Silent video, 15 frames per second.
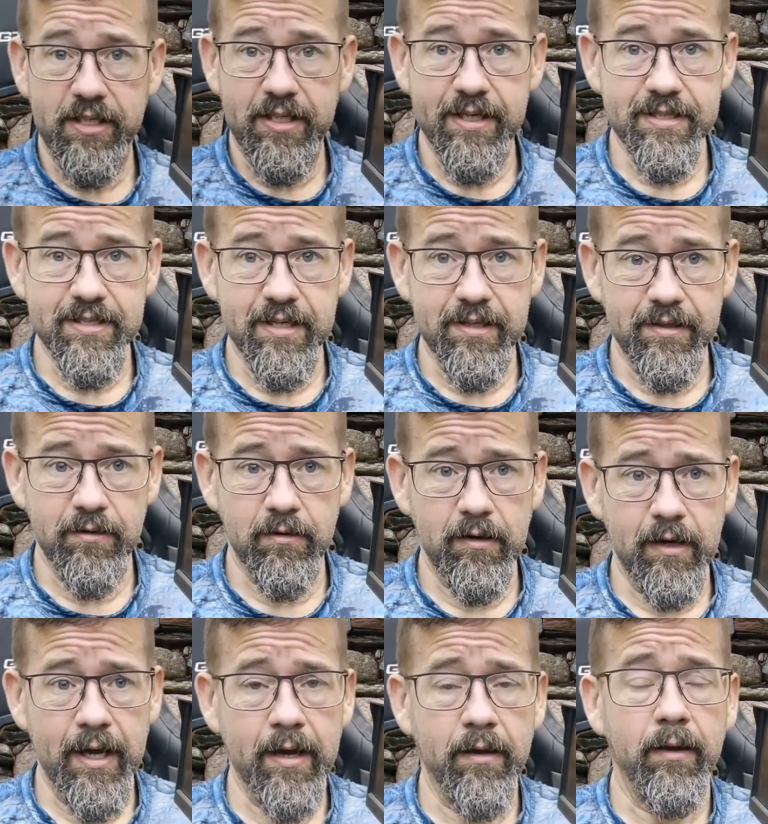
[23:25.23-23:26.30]
test that
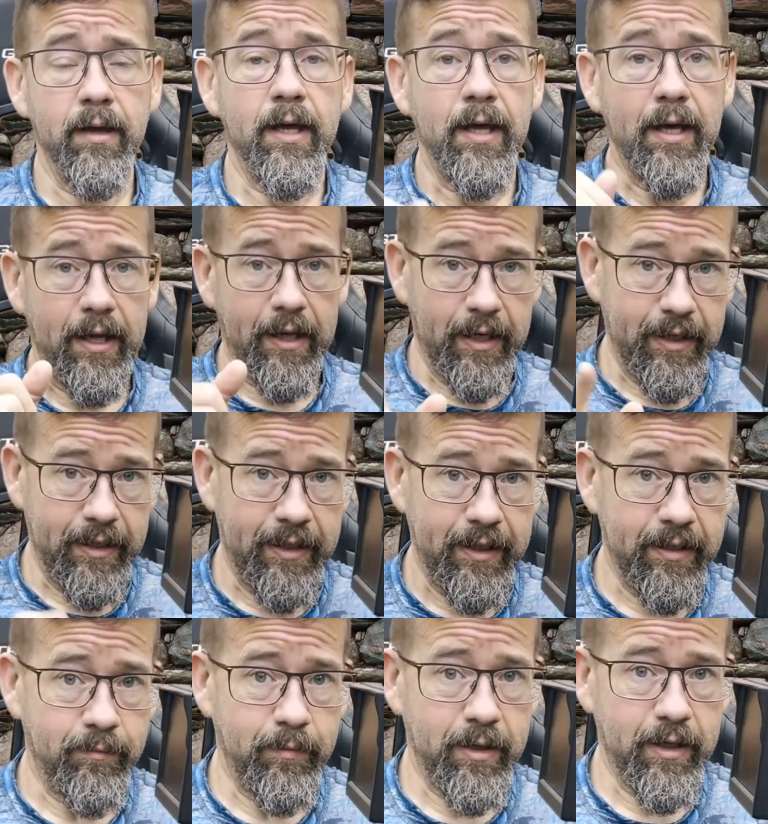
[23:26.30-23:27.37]
theory out, and it
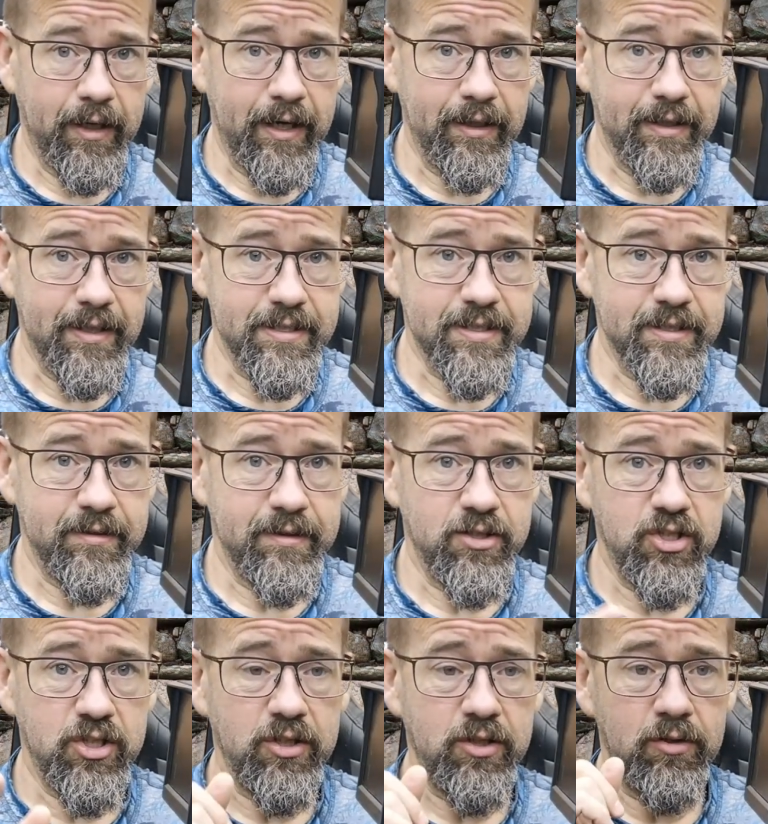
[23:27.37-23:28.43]
did mitigate that sun
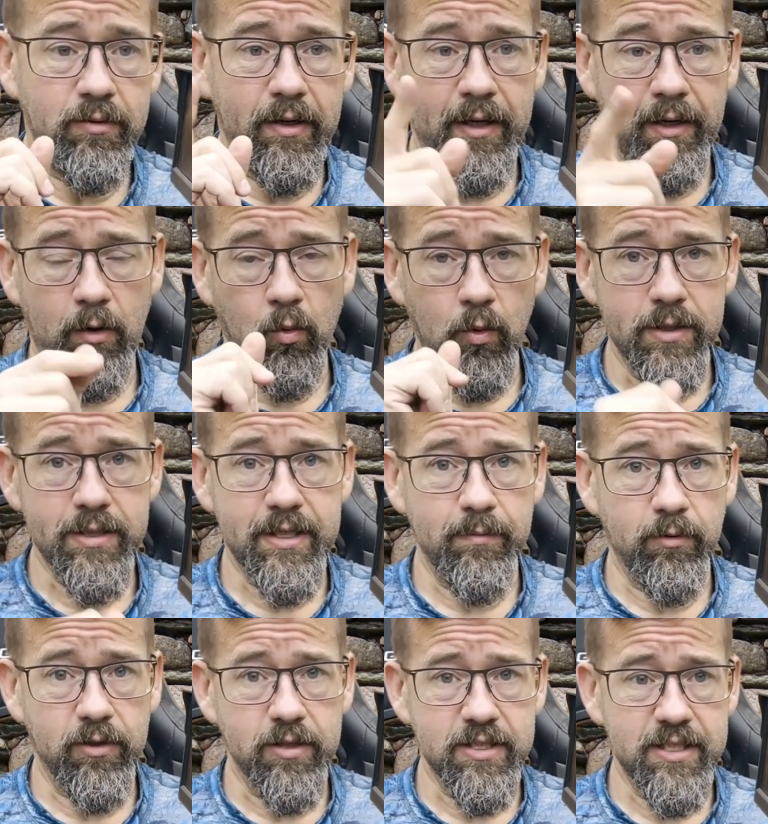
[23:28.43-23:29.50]
issue, and I was
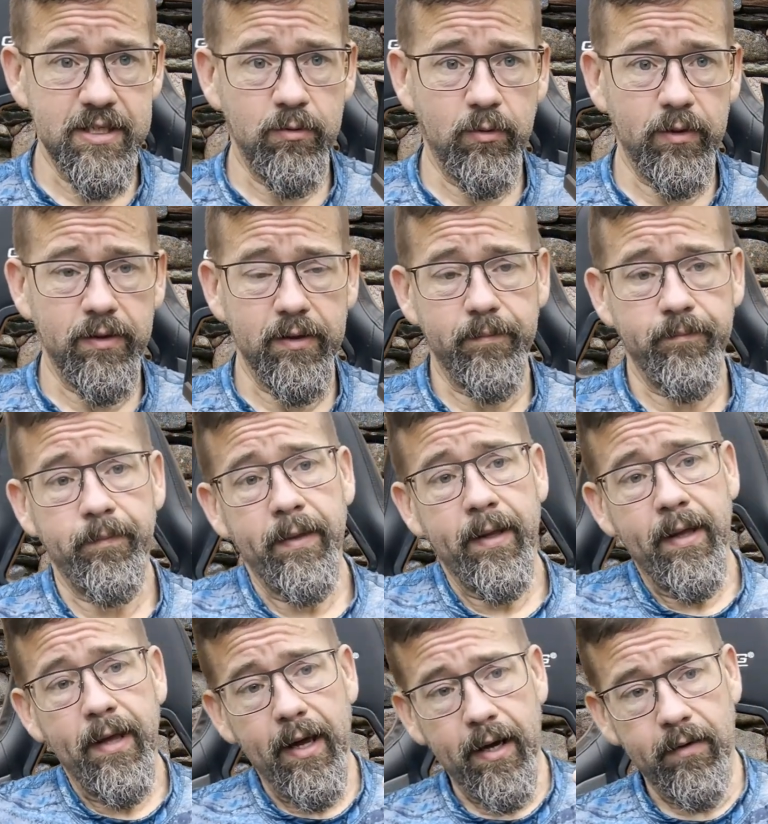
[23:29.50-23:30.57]
able to see with it.
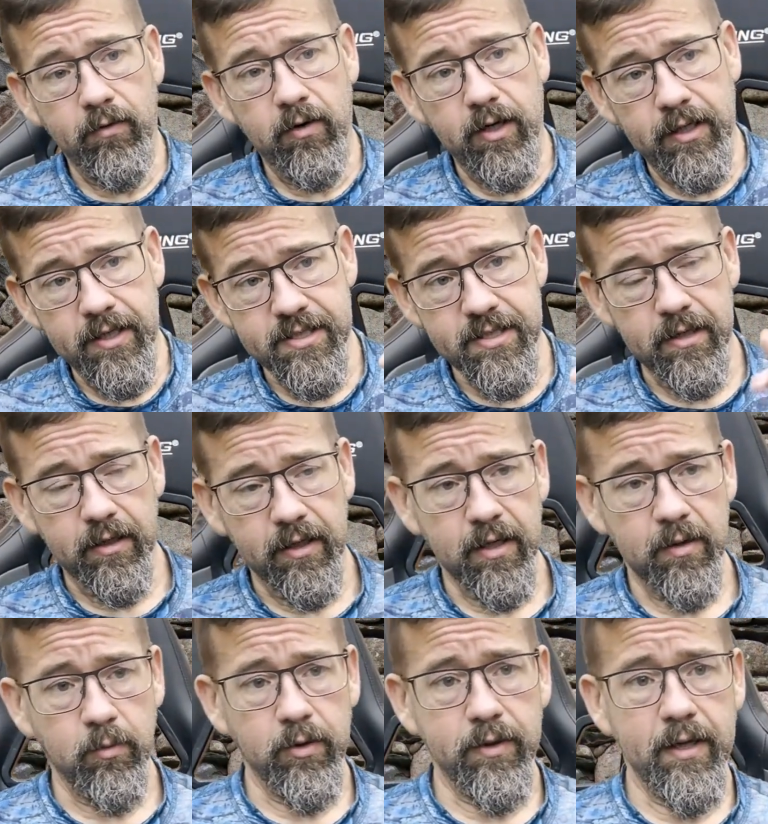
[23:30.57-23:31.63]
However, it does not
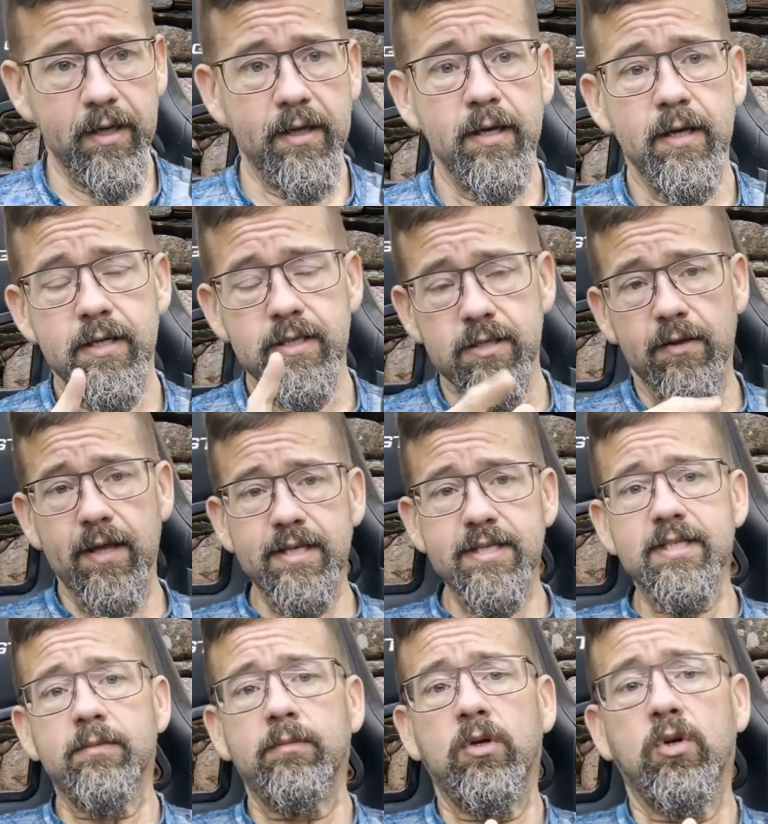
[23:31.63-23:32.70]
come with that. So that's
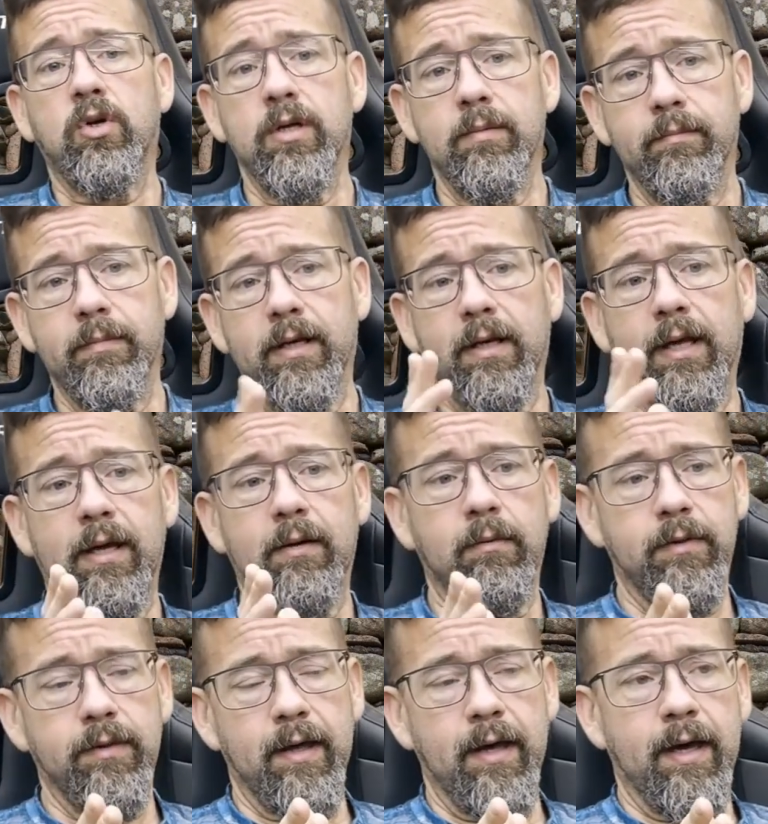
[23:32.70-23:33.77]
something you could mitigate
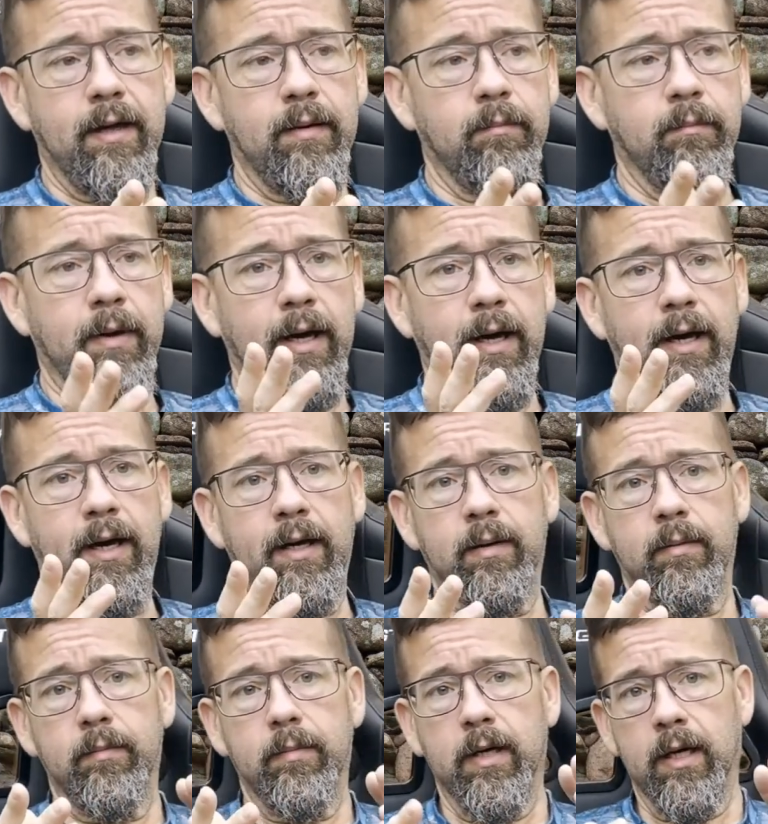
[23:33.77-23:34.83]
with that by
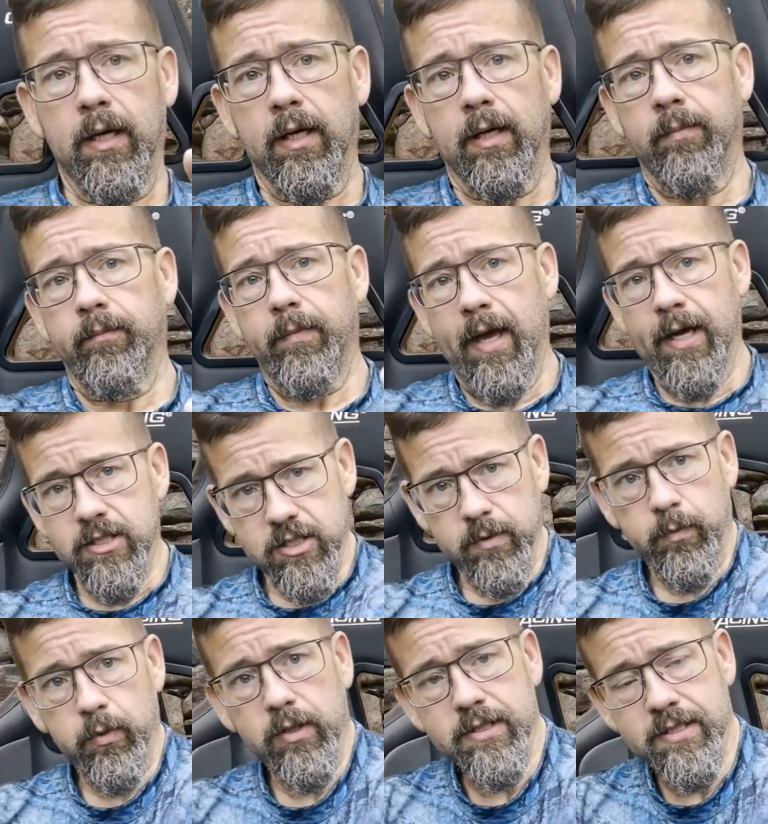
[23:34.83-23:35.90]
actually
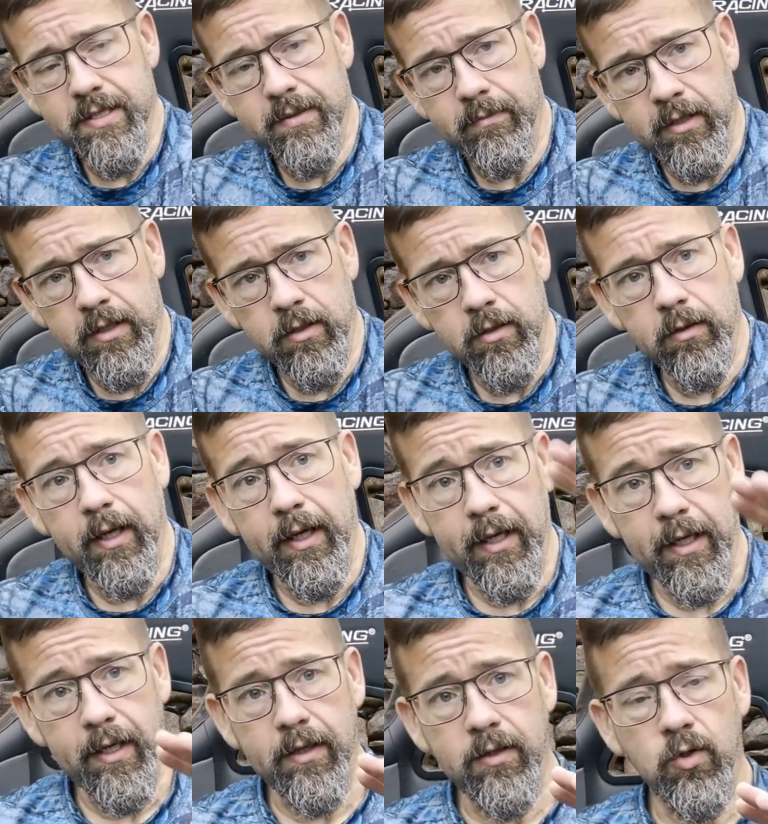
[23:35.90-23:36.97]
putting something there
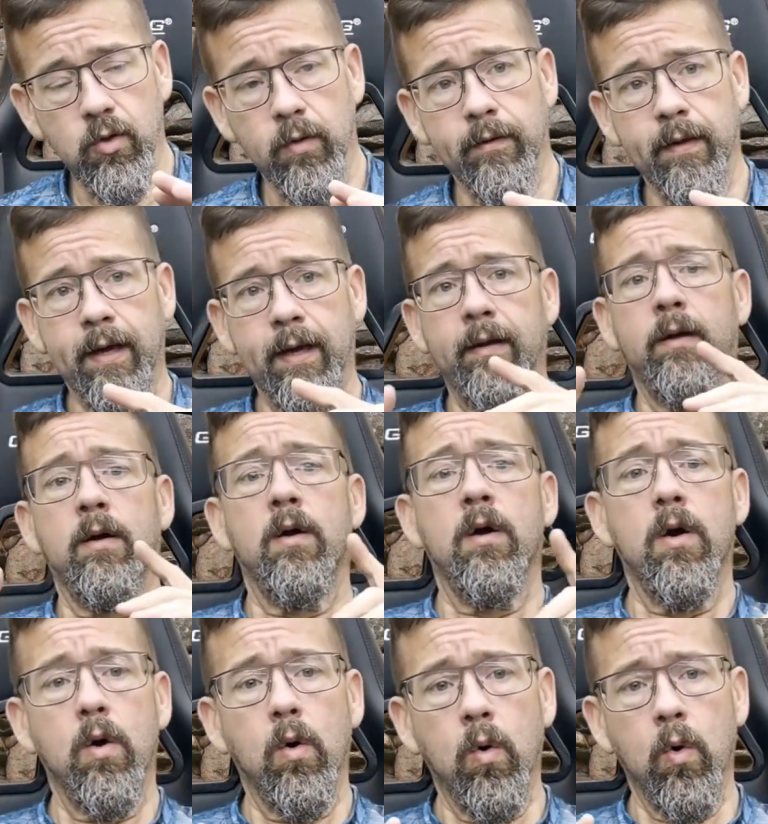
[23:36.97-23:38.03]
and doing that.
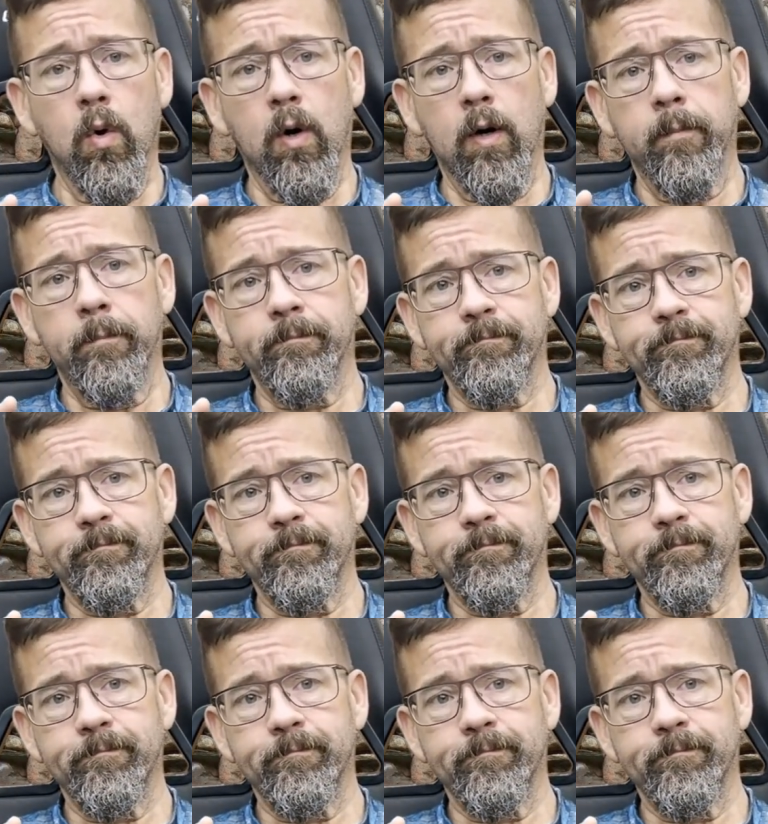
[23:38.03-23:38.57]
Or